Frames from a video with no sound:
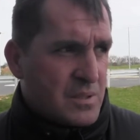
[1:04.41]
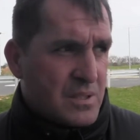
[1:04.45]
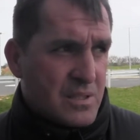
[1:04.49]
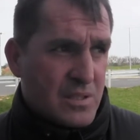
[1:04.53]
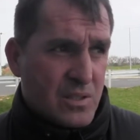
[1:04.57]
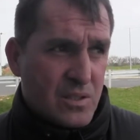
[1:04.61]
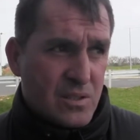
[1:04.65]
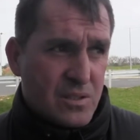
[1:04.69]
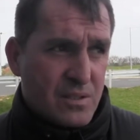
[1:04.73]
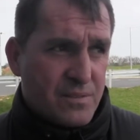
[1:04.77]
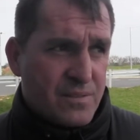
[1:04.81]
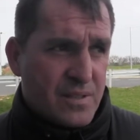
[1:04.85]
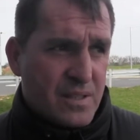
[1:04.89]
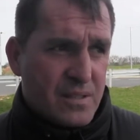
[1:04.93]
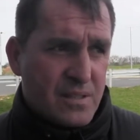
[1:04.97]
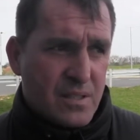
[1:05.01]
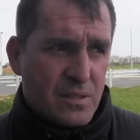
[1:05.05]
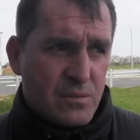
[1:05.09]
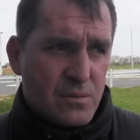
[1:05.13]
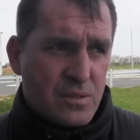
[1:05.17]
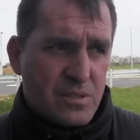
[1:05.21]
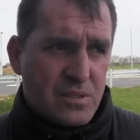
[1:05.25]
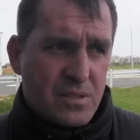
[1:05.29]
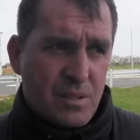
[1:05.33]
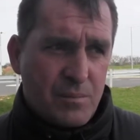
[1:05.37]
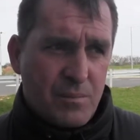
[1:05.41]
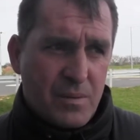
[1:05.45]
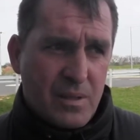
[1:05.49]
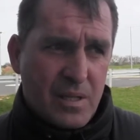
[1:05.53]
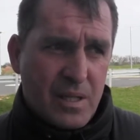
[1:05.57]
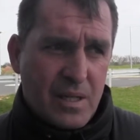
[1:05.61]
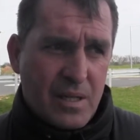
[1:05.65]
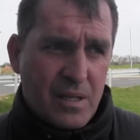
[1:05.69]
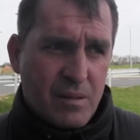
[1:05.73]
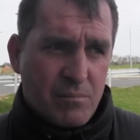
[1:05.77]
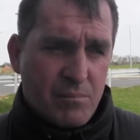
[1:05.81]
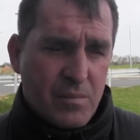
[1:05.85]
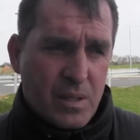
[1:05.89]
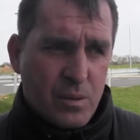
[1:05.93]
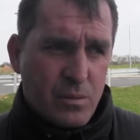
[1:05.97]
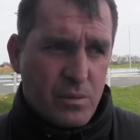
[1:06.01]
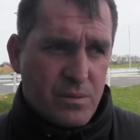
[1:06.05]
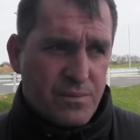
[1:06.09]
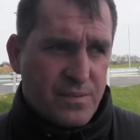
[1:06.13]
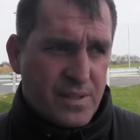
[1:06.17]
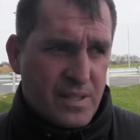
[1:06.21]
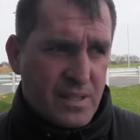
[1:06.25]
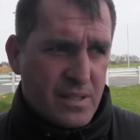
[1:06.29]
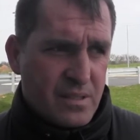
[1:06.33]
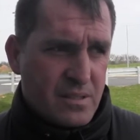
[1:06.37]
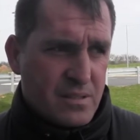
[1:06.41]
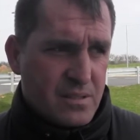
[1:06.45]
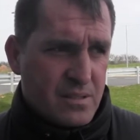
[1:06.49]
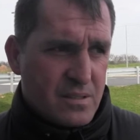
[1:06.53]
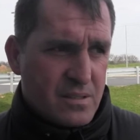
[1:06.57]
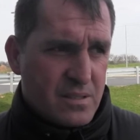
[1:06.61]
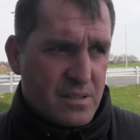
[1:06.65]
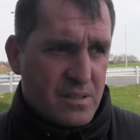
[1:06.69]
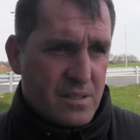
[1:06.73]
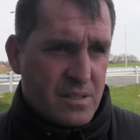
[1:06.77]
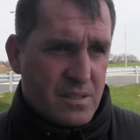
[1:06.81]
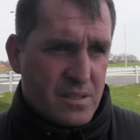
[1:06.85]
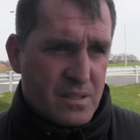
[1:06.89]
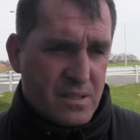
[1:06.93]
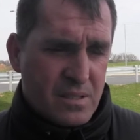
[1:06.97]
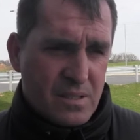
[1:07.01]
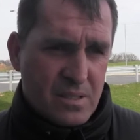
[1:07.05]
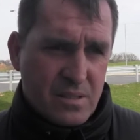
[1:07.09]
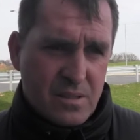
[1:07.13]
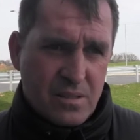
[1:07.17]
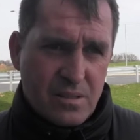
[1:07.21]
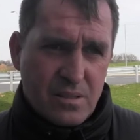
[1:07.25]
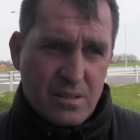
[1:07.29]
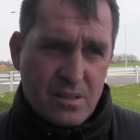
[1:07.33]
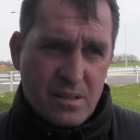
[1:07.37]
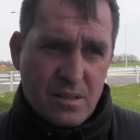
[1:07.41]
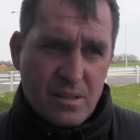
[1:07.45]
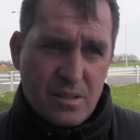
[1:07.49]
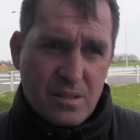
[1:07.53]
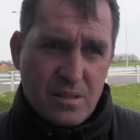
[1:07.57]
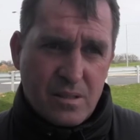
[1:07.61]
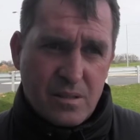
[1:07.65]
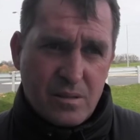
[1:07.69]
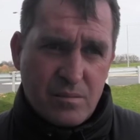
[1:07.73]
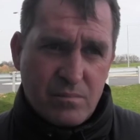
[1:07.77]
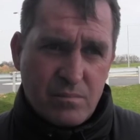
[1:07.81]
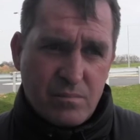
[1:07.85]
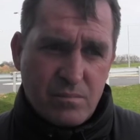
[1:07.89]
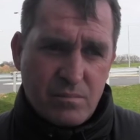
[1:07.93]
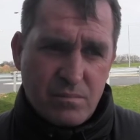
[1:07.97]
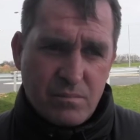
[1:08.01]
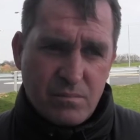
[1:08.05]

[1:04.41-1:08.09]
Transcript: my God, if that don't stimulate and motivate, and um,